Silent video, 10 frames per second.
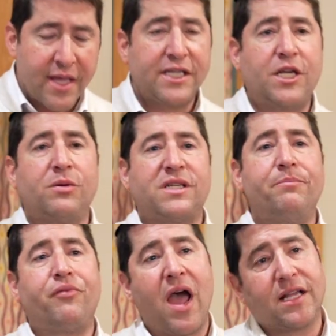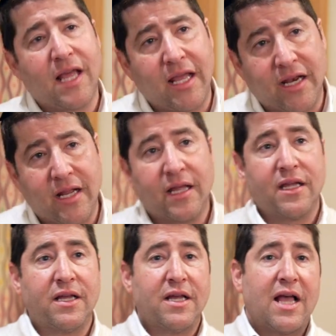she was impregnated,
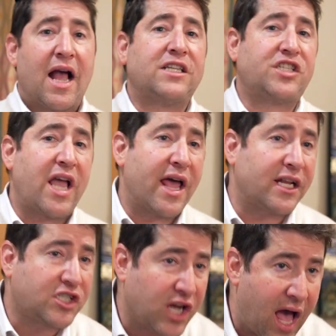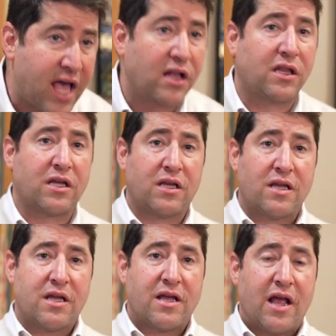and she had a child,
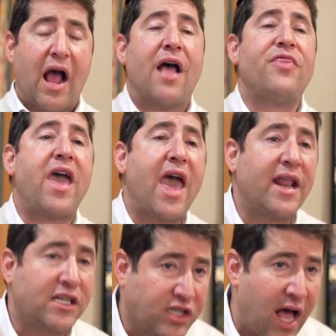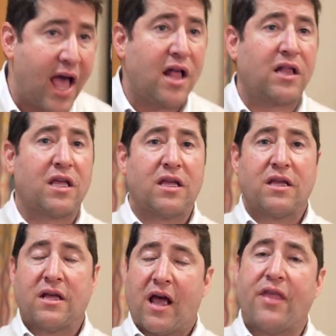and they had a child,
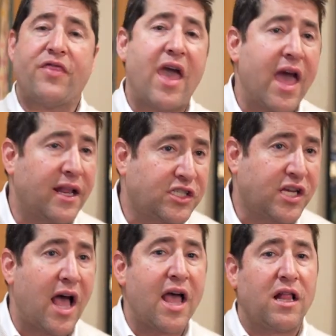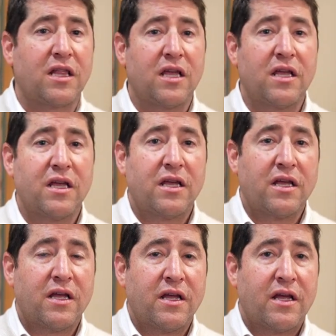and they had a child,
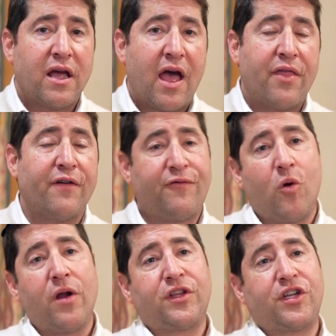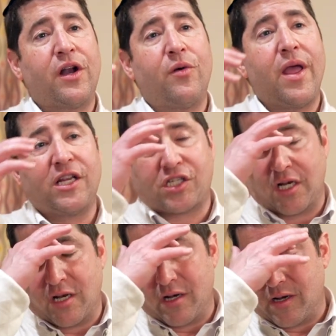and the 4th
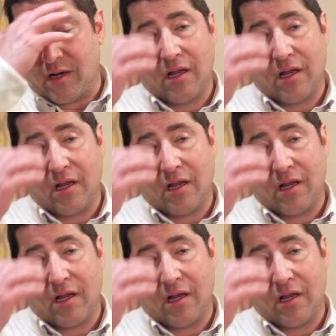generation